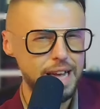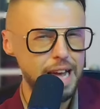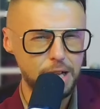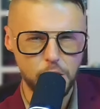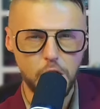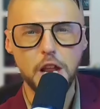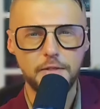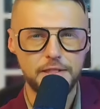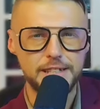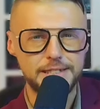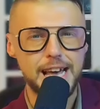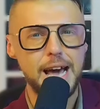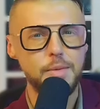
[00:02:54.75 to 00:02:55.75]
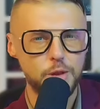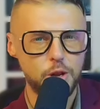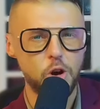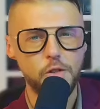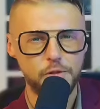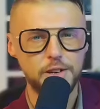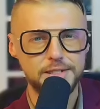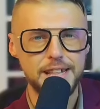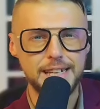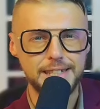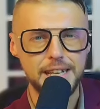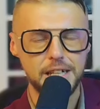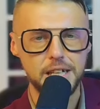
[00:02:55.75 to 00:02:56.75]
a lot of the time your offer is not
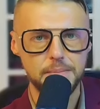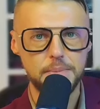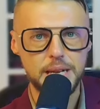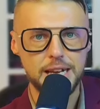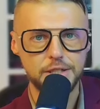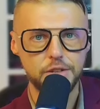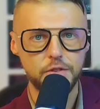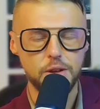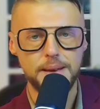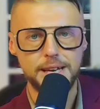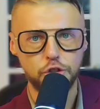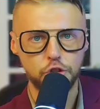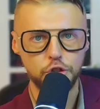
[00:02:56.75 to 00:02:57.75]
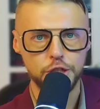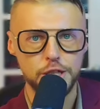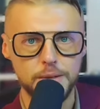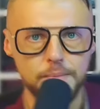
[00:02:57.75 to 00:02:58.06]
selling because of your messaging.